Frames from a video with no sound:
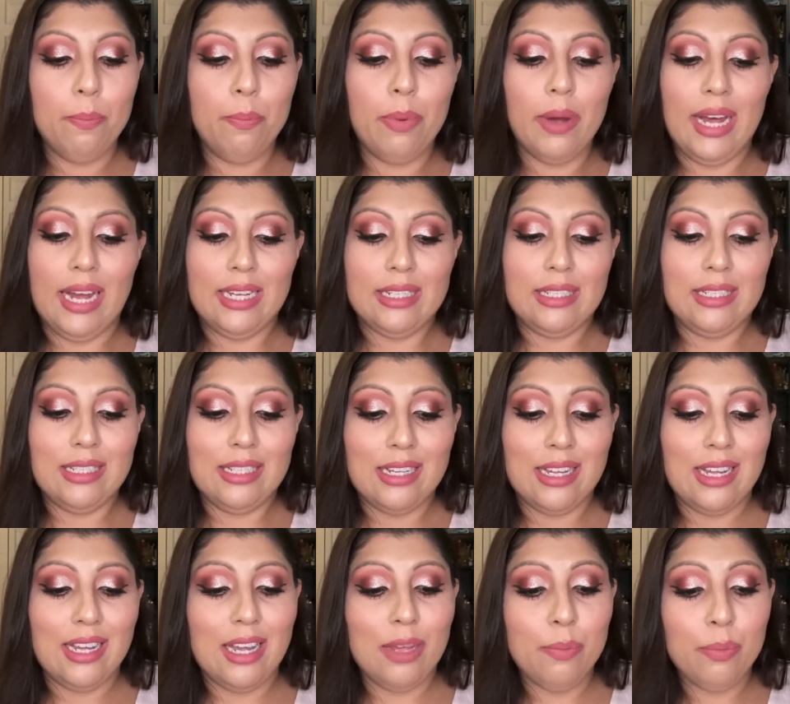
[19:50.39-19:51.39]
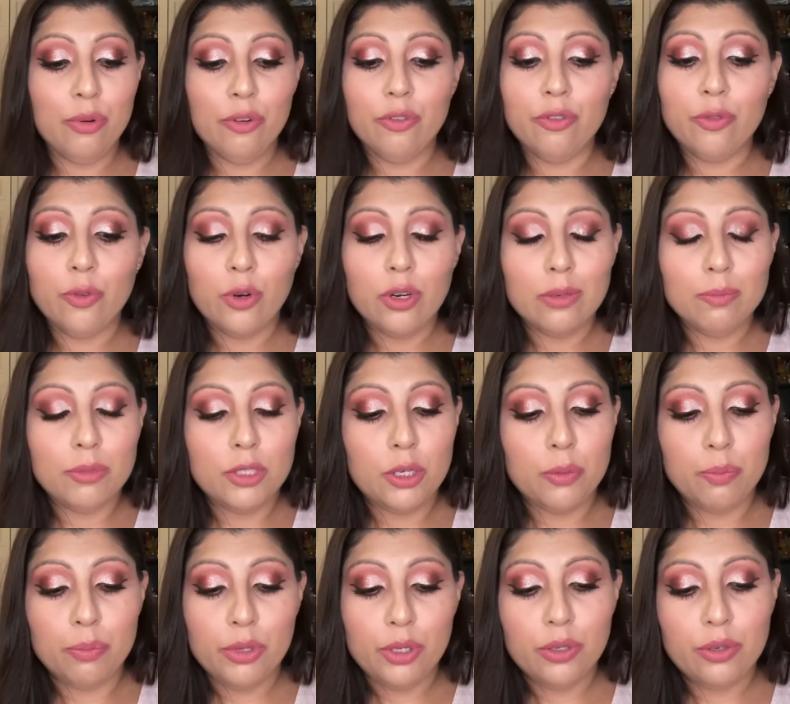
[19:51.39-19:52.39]
but it performed
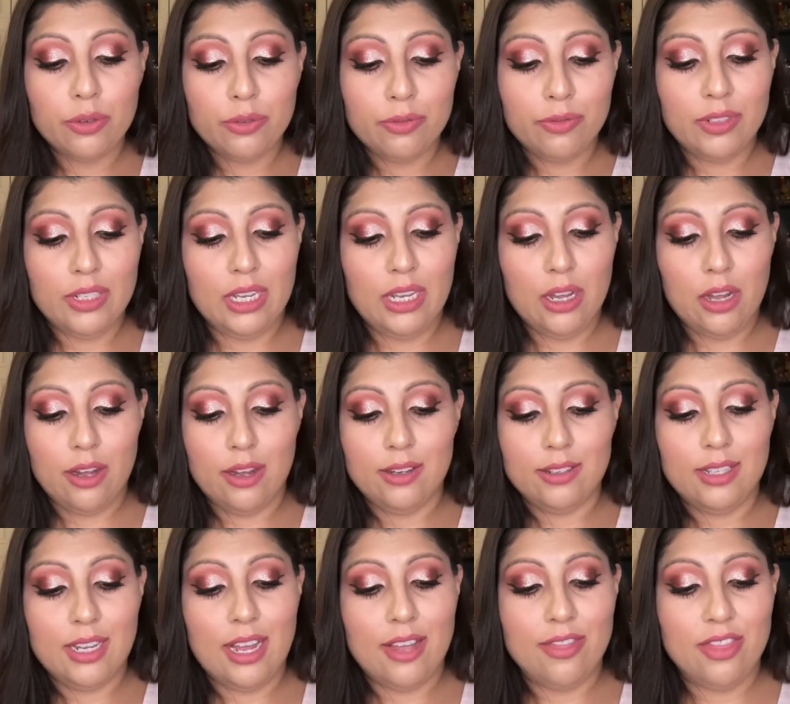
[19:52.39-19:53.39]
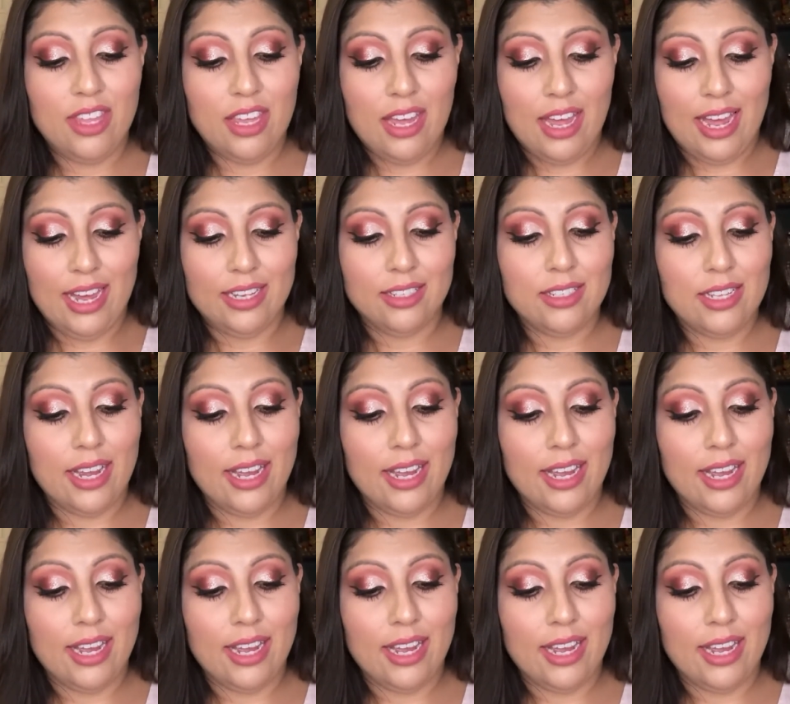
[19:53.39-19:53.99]
beautifully on the eyes.